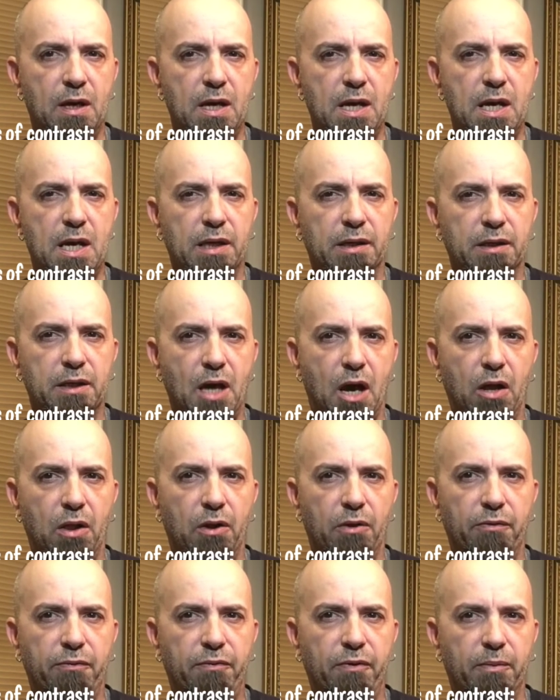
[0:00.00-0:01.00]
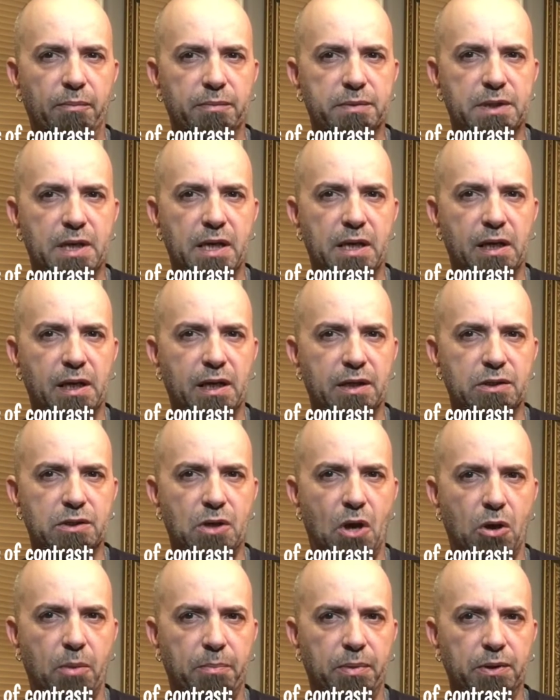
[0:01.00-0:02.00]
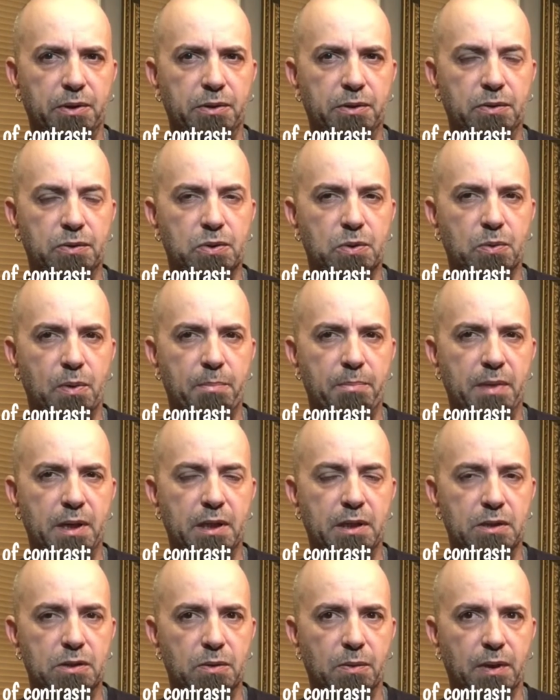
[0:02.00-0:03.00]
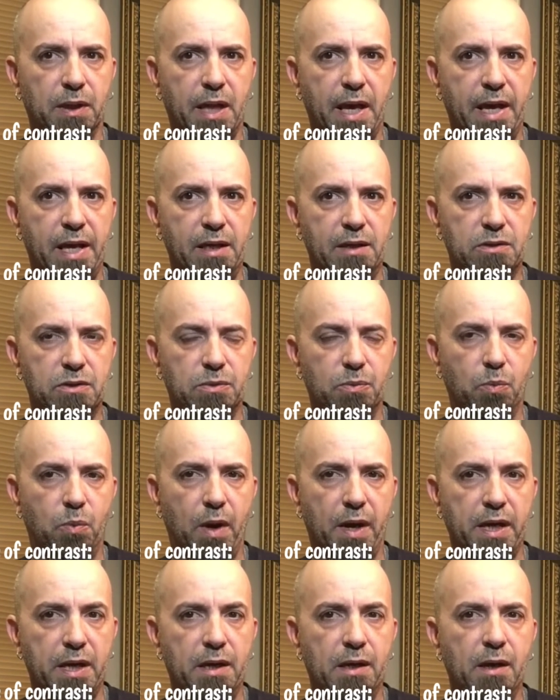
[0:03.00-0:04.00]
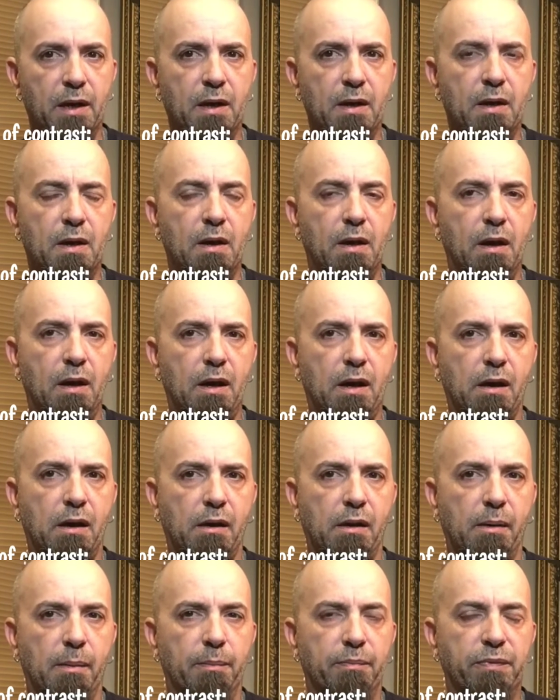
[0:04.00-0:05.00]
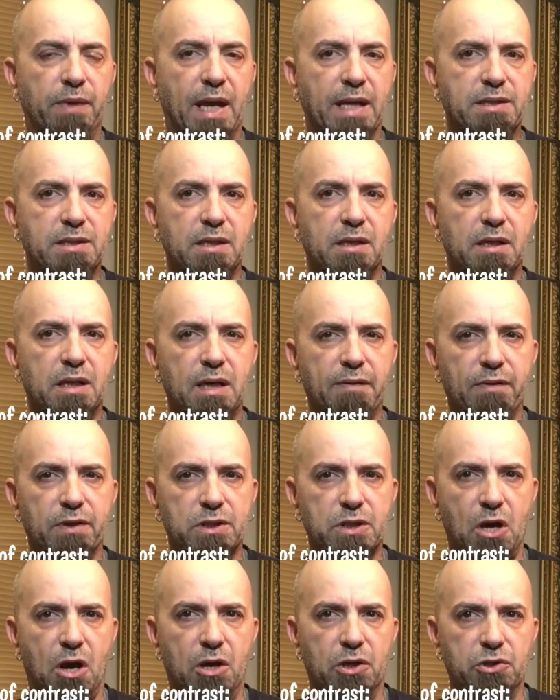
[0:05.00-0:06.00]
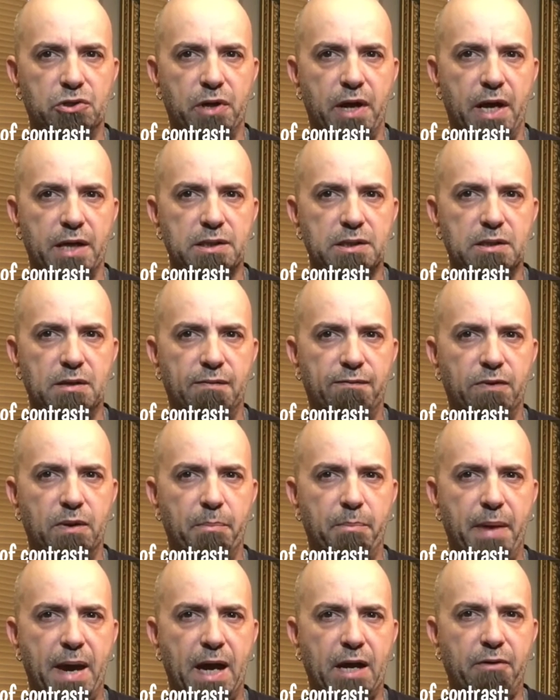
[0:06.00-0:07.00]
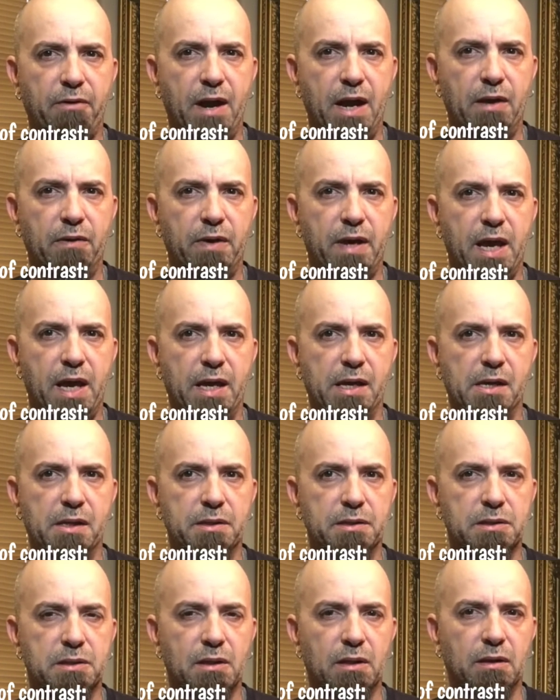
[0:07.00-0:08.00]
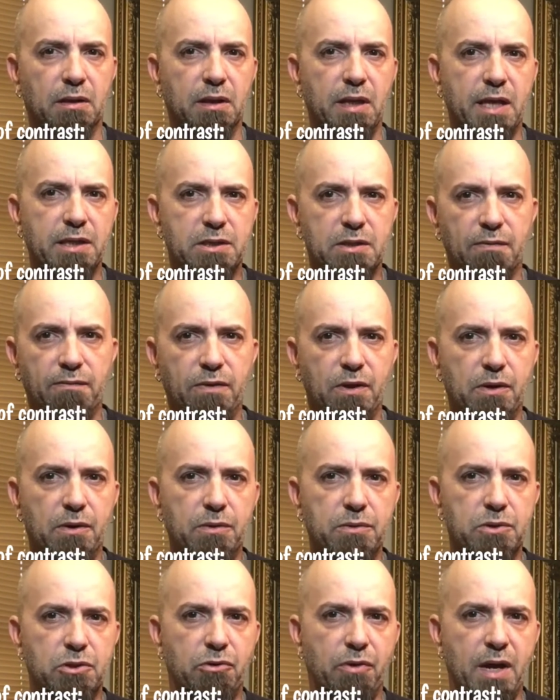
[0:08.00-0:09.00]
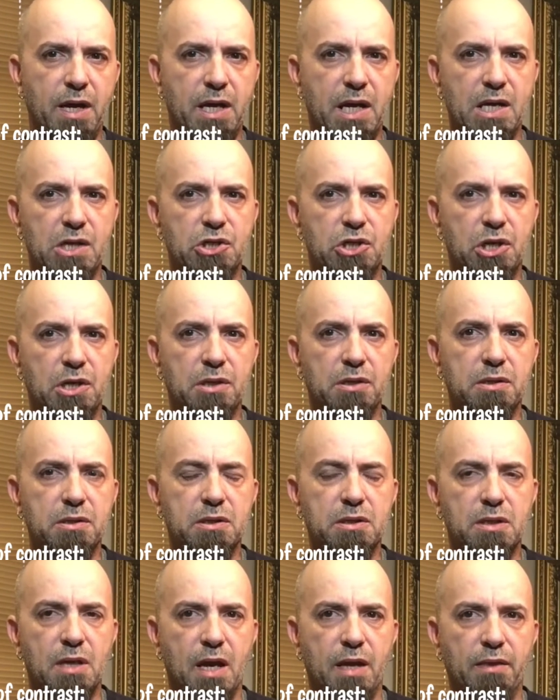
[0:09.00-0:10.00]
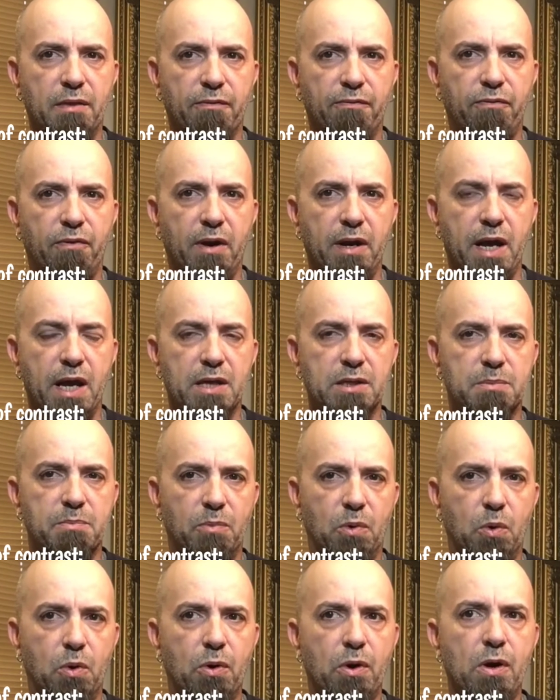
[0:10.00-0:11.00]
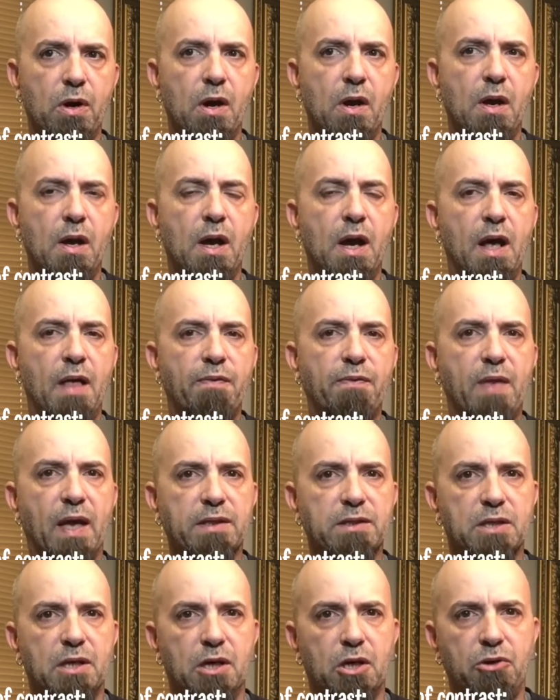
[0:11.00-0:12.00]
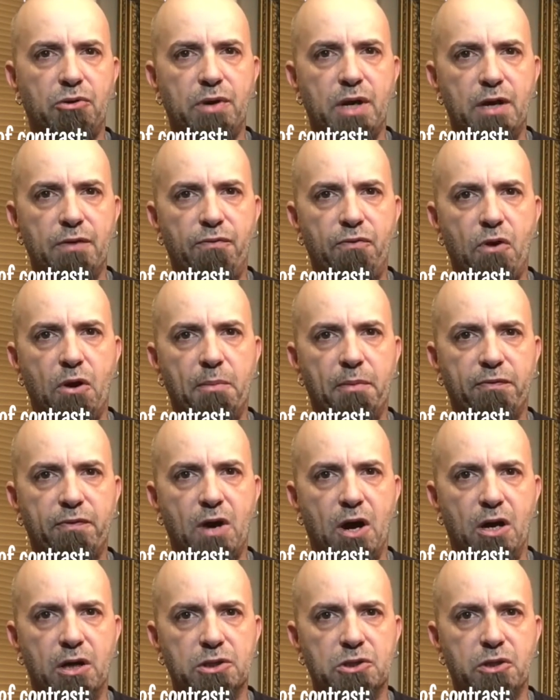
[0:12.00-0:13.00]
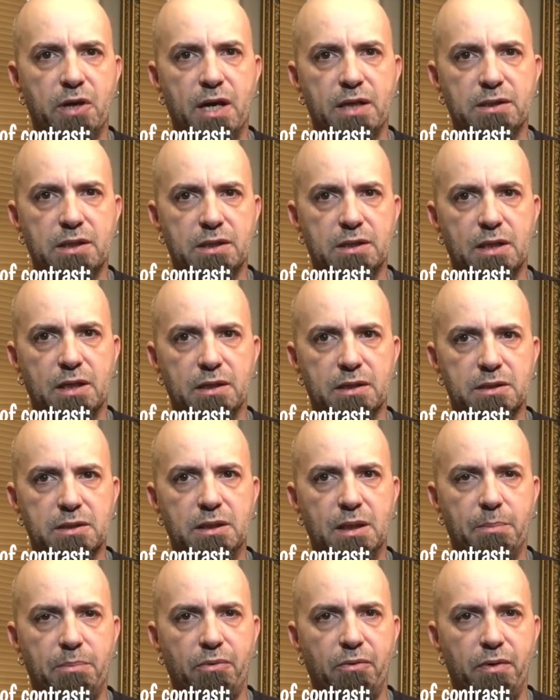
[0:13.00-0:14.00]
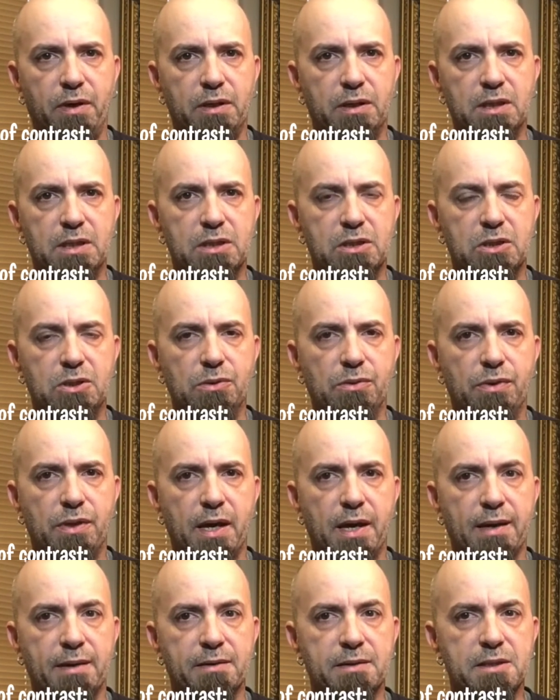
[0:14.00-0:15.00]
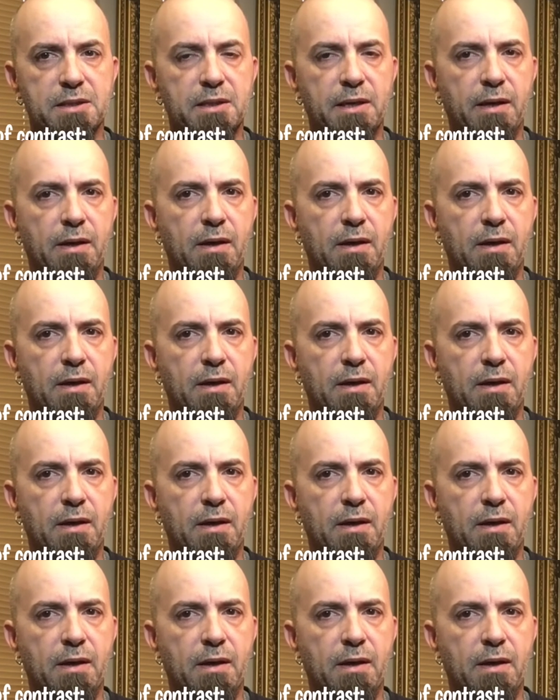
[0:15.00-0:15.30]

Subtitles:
in color from, say, like a dark blue to a mid to a light to white. That's going to give us contrast. The background has less of those gradations and the front has more. That's going to create a form of contrast that's going to separate these two things.